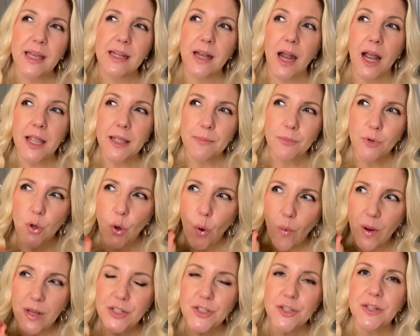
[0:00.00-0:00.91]
and I am
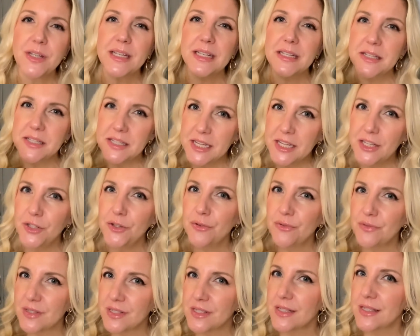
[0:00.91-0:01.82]
going to
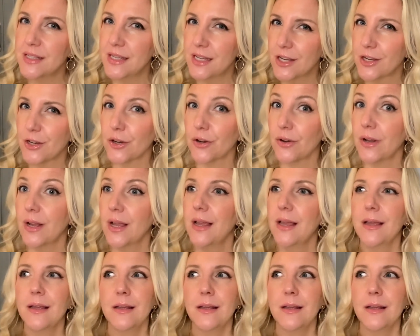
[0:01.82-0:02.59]
continue this year